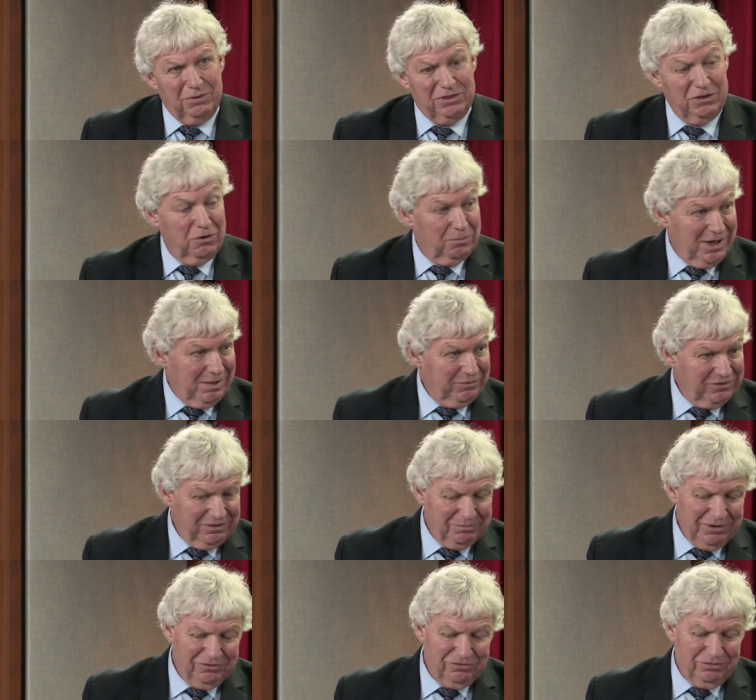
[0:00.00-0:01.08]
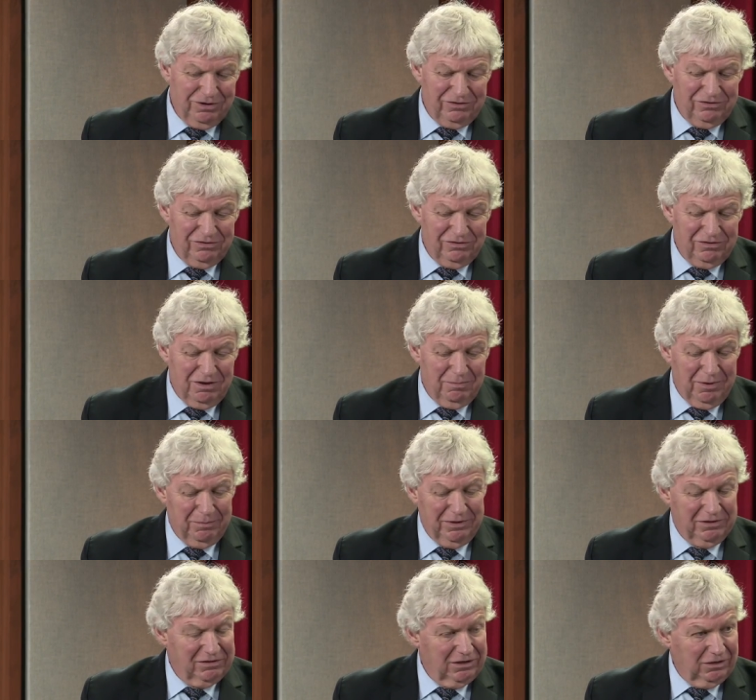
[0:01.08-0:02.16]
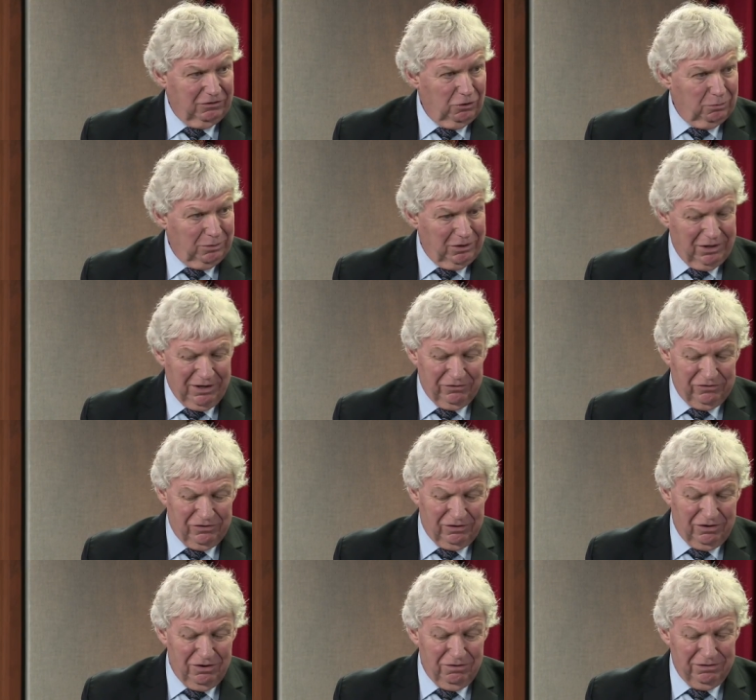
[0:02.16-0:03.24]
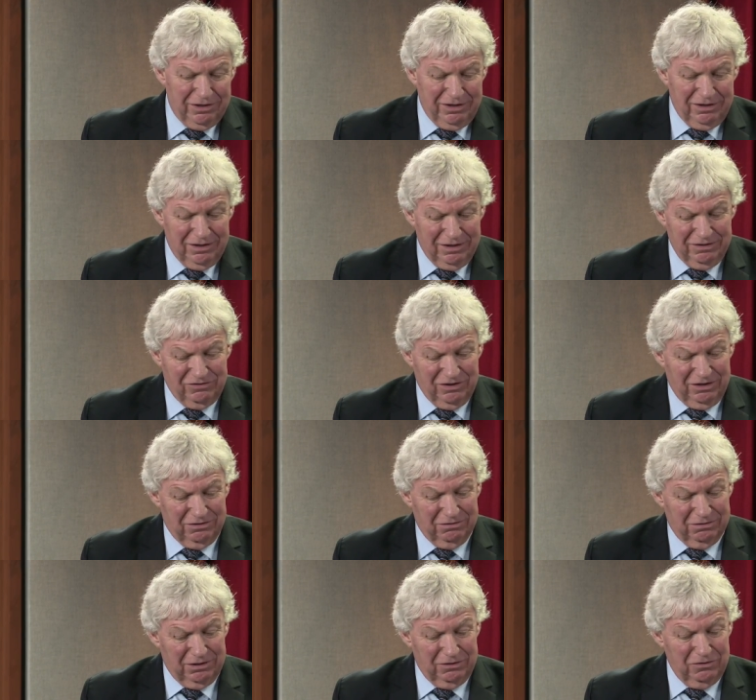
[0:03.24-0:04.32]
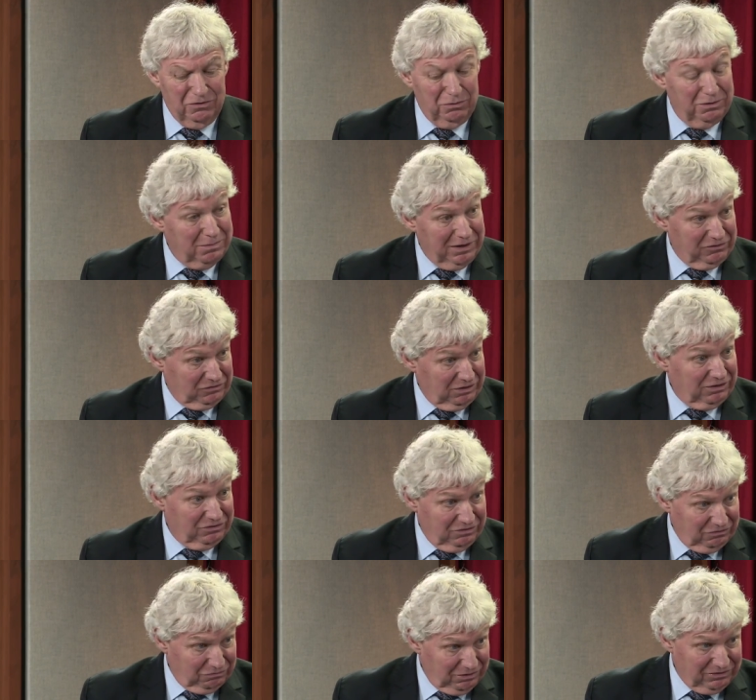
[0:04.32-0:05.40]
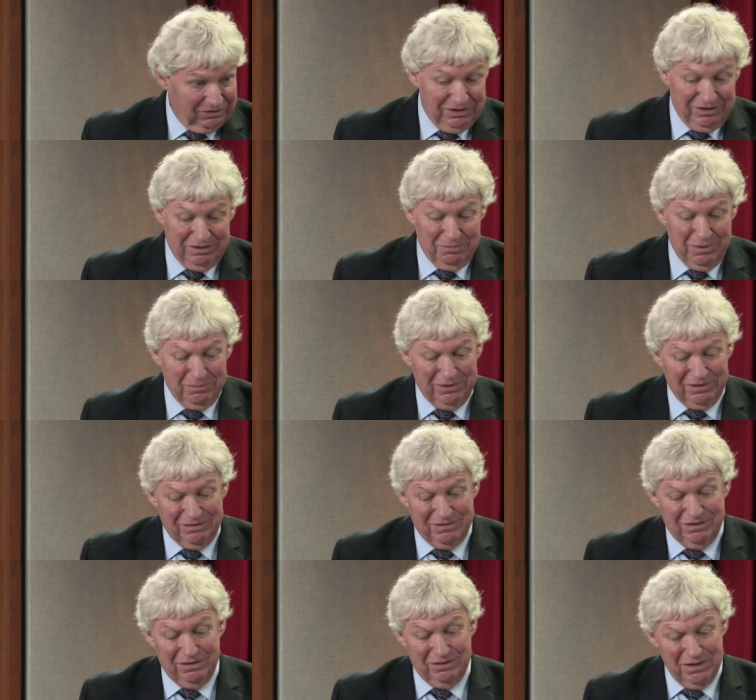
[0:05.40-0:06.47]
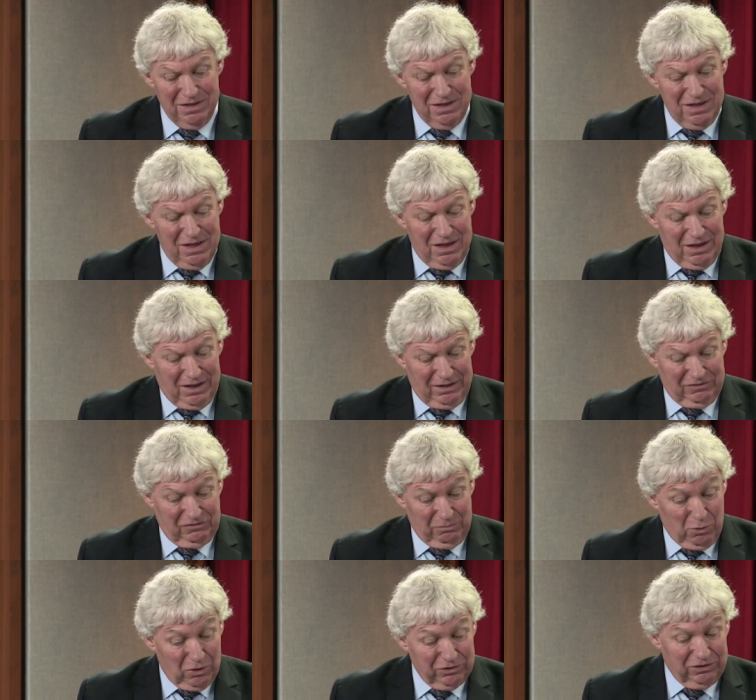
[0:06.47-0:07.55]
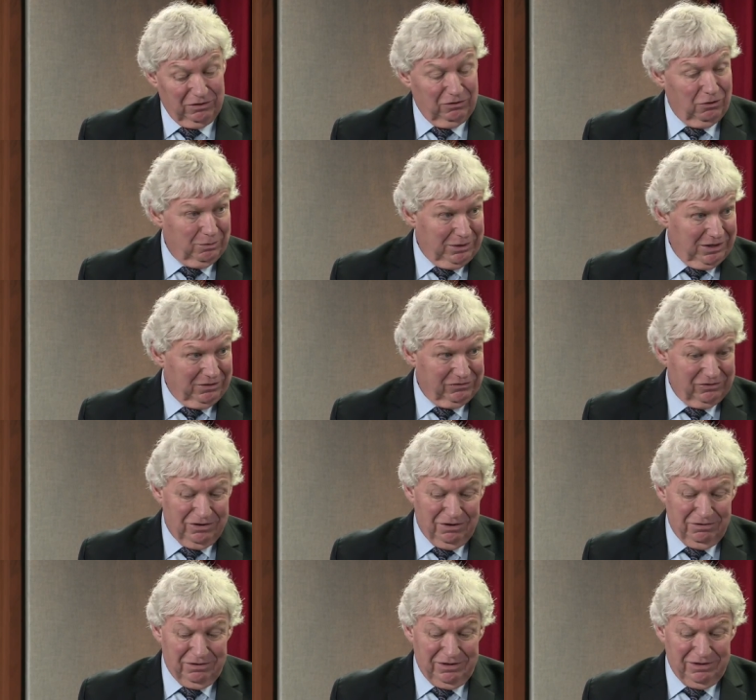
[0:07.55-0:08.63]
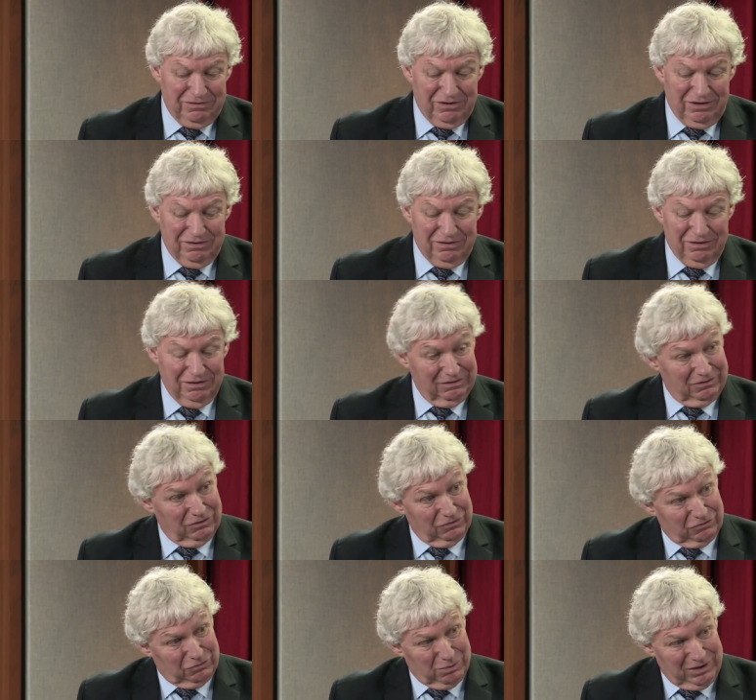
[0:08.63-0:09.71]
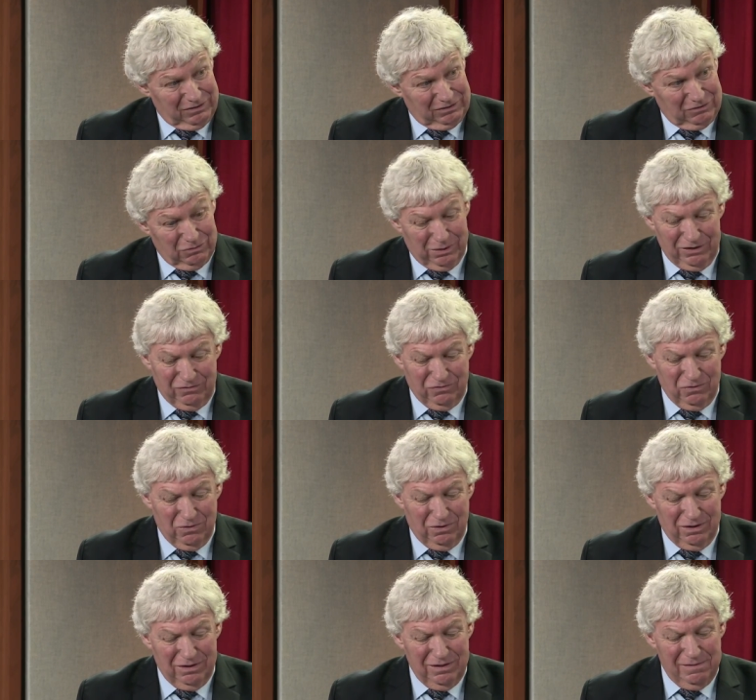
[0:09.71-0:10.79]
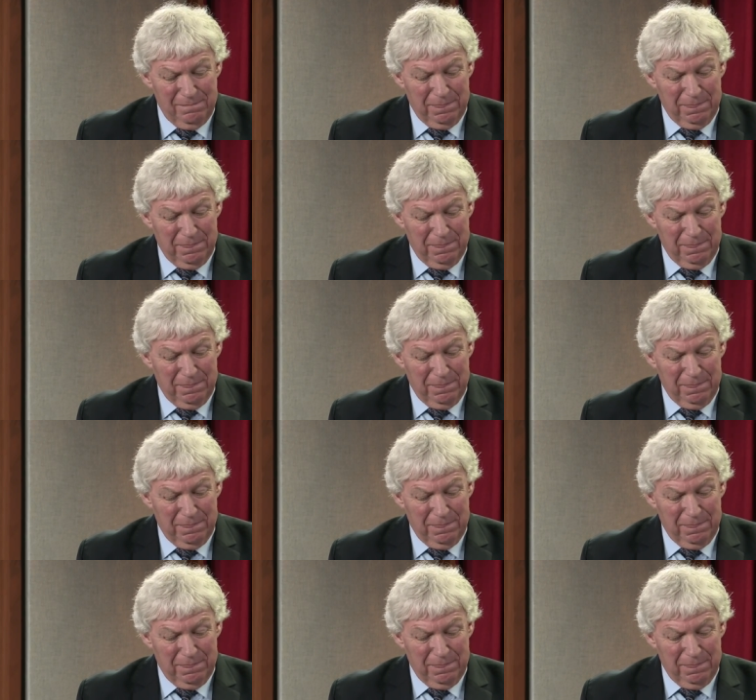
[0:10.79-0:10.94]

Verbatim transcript: with the Obama's administration's commitment to the global health security agenda and the new administration's recently commitment to uh, support the global health security agenda until 2024,